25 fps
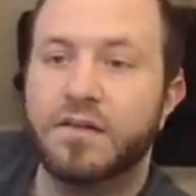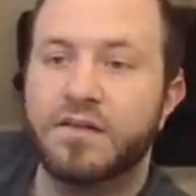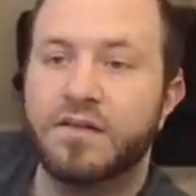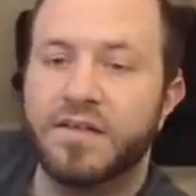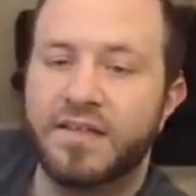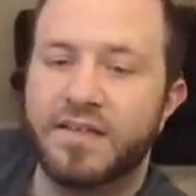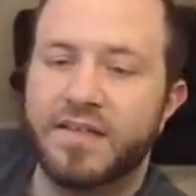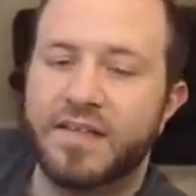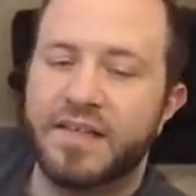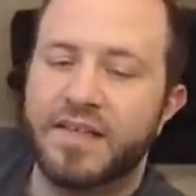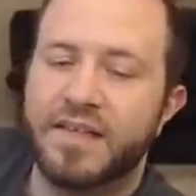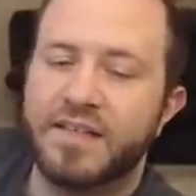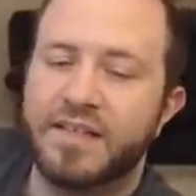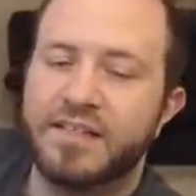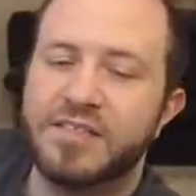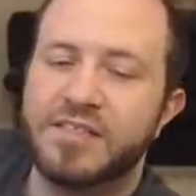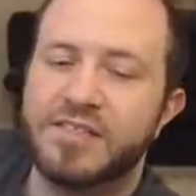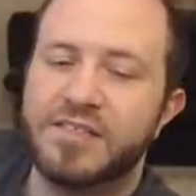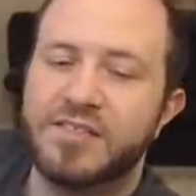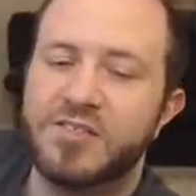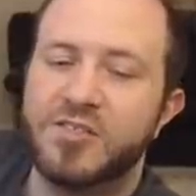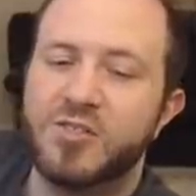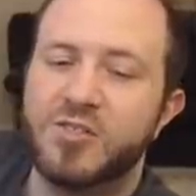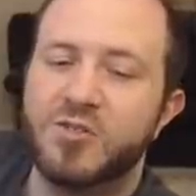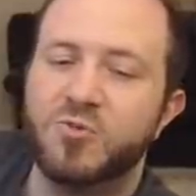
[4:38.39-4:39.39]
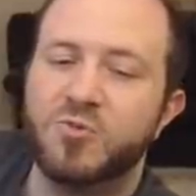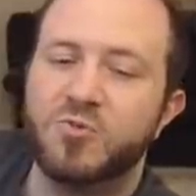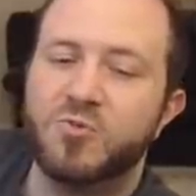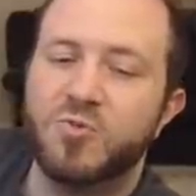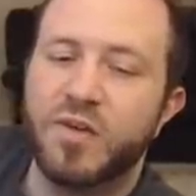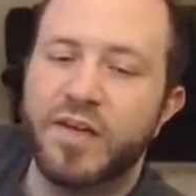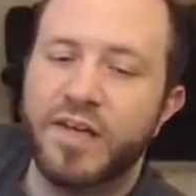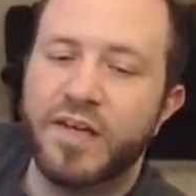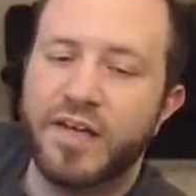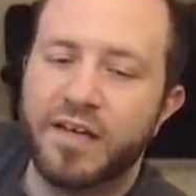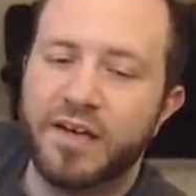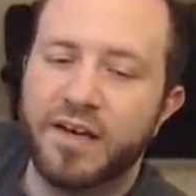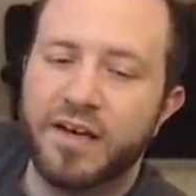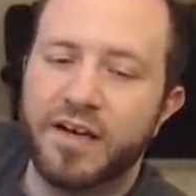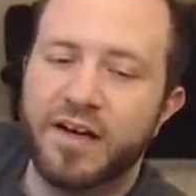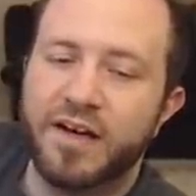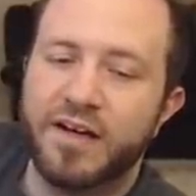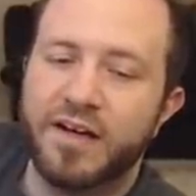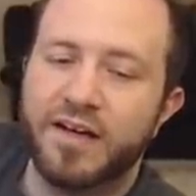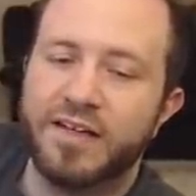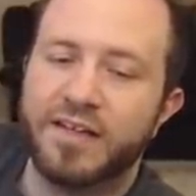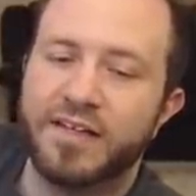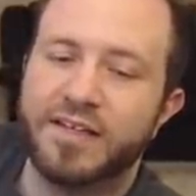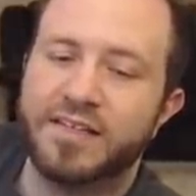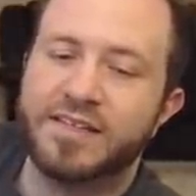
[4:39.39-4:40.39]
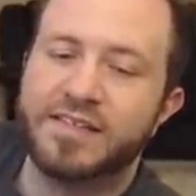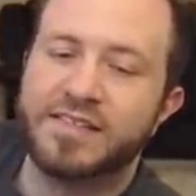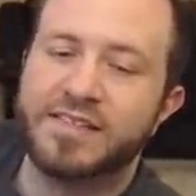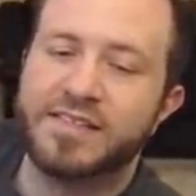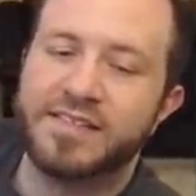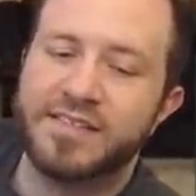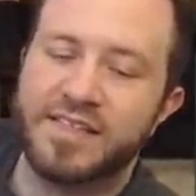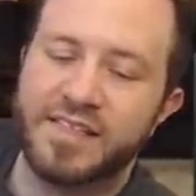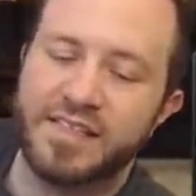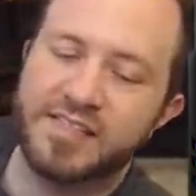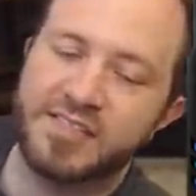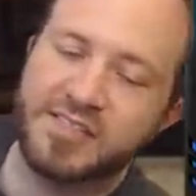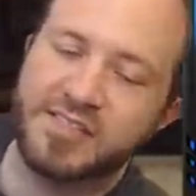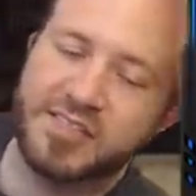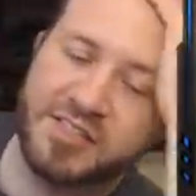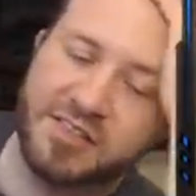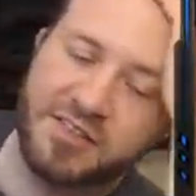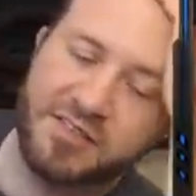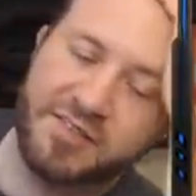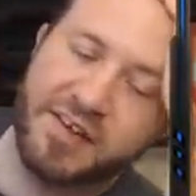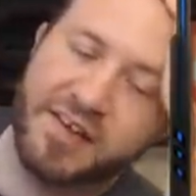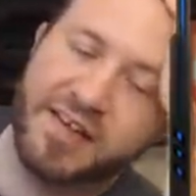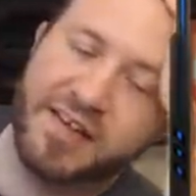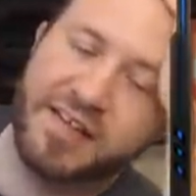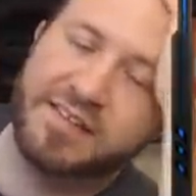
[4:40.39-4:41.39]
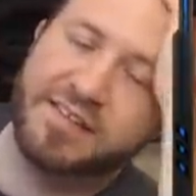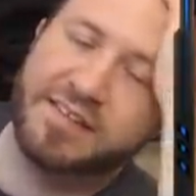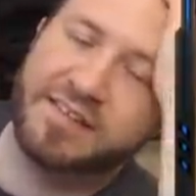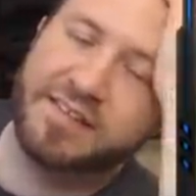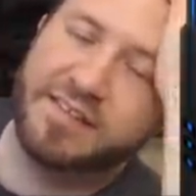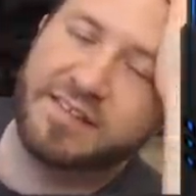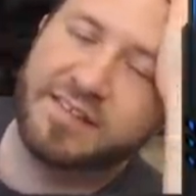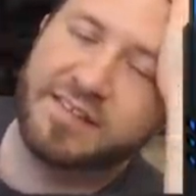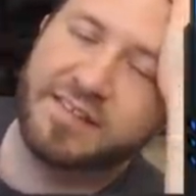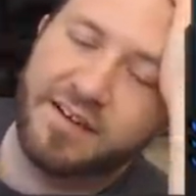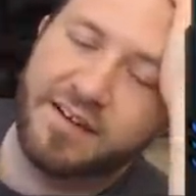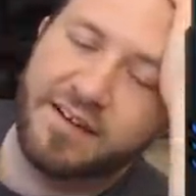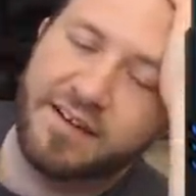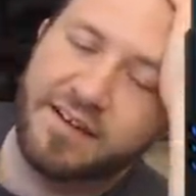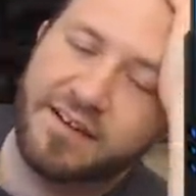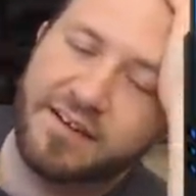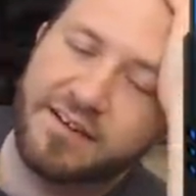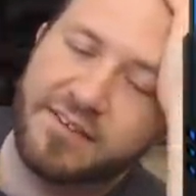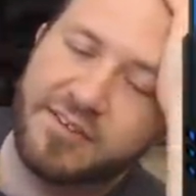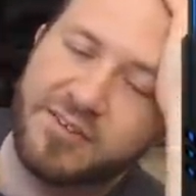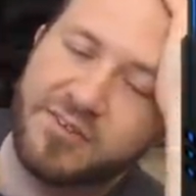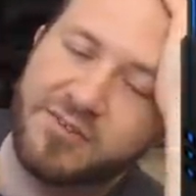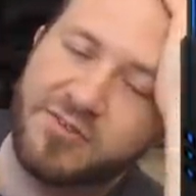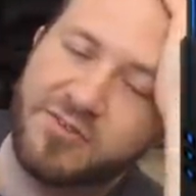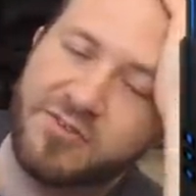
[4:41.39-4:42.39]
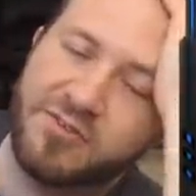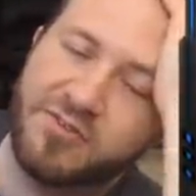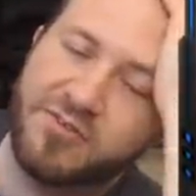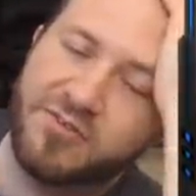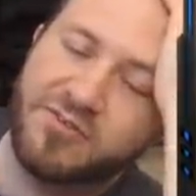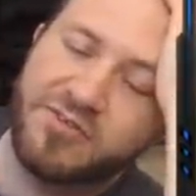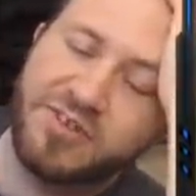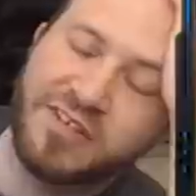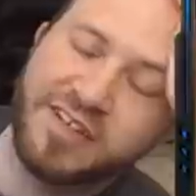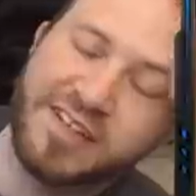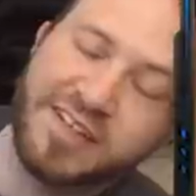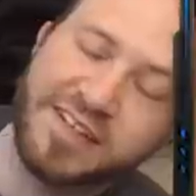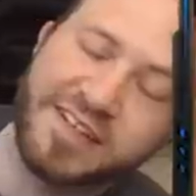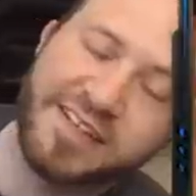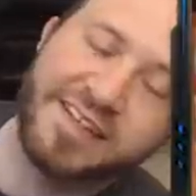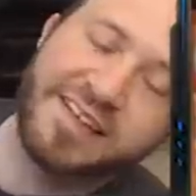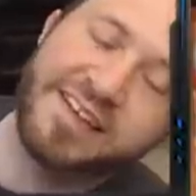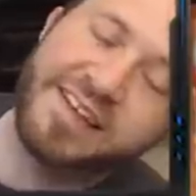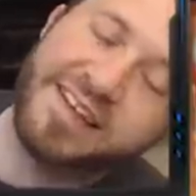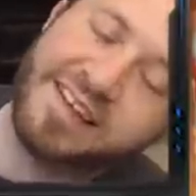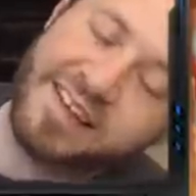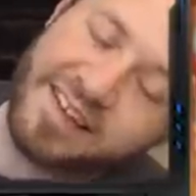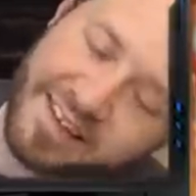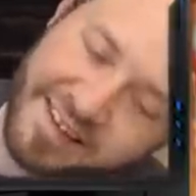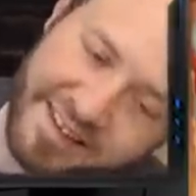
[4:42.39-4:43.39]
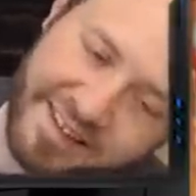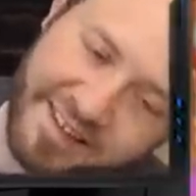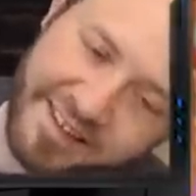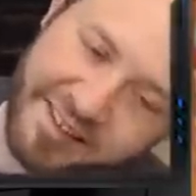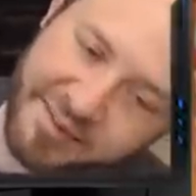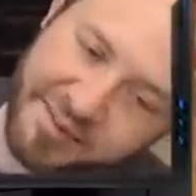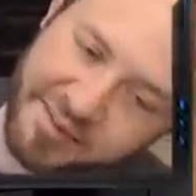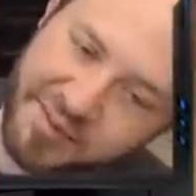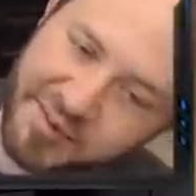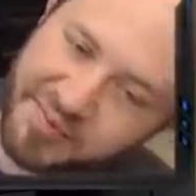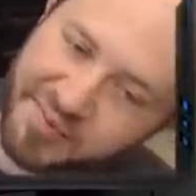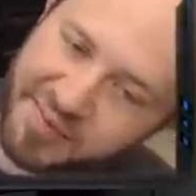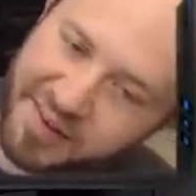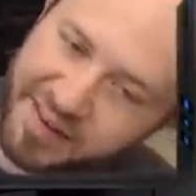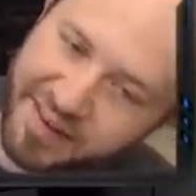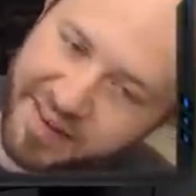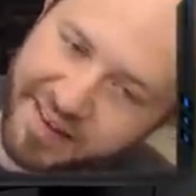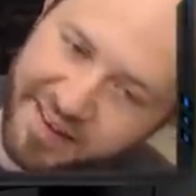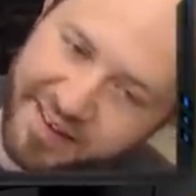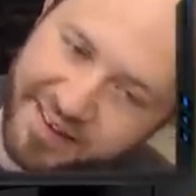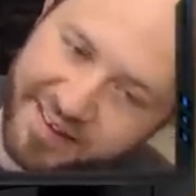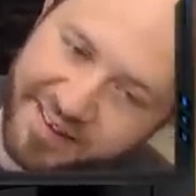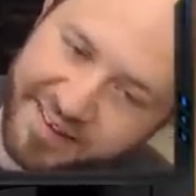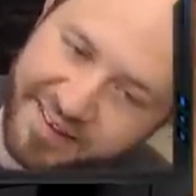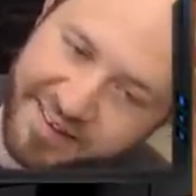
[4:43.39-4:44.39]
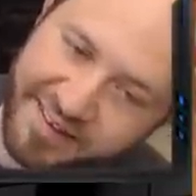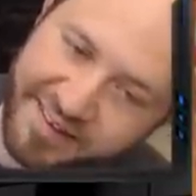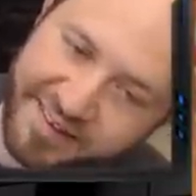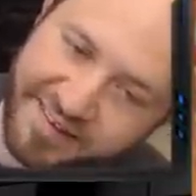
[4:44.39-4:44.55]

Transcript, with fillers: Did he just Eureka an extinction event? Are you freaking kidding me, man?